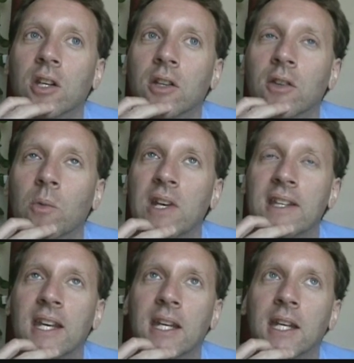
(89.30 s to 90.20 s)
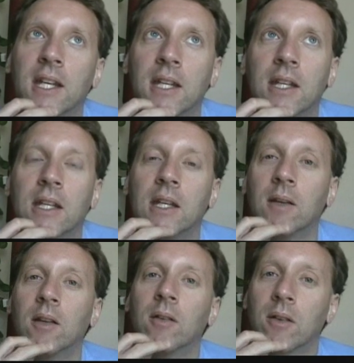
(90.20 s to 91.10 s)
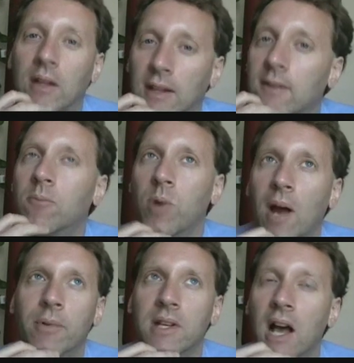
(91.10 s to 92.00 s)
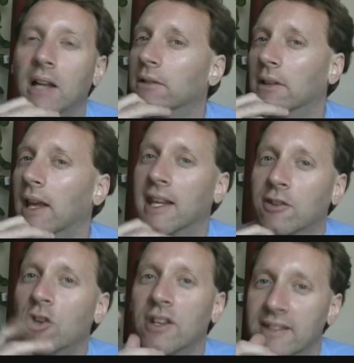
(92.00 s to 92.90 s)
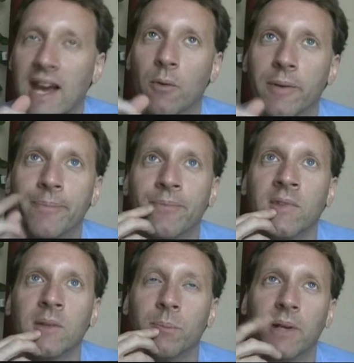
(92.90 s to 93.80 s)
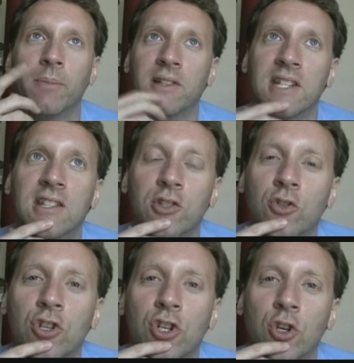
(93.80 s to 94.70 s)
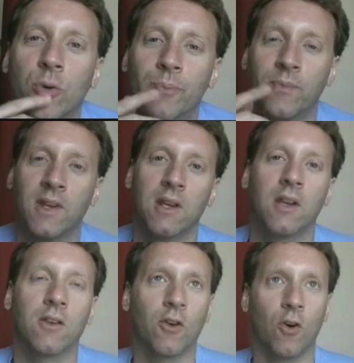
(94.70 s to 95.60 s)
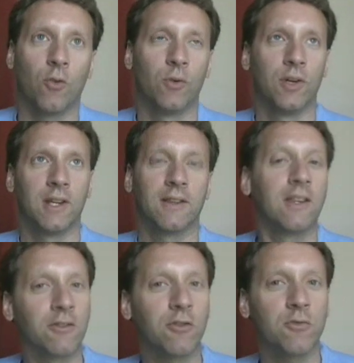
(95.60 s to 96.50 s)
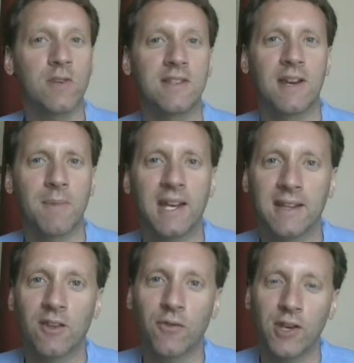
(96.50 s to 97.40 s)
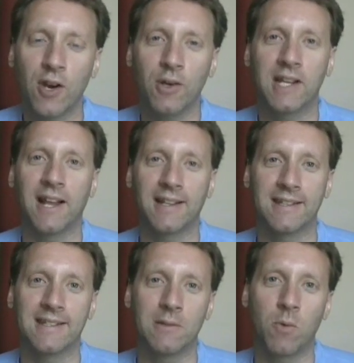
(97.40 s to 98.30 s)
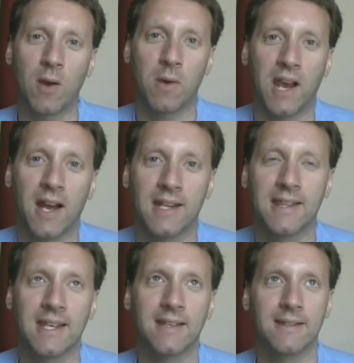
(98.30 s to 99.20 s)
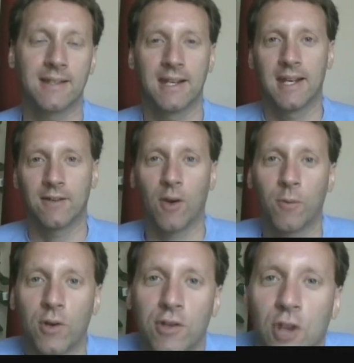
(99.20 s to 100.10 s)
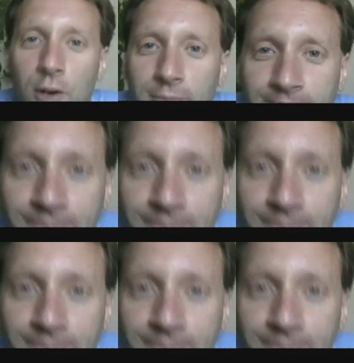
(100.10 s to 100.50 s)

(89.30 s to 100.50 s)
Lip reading: that we did. Is probably not as good as that one, but much easier to do. So this is the reason I'm making this video. He'd like to see where we got in this, so I'm going to show it.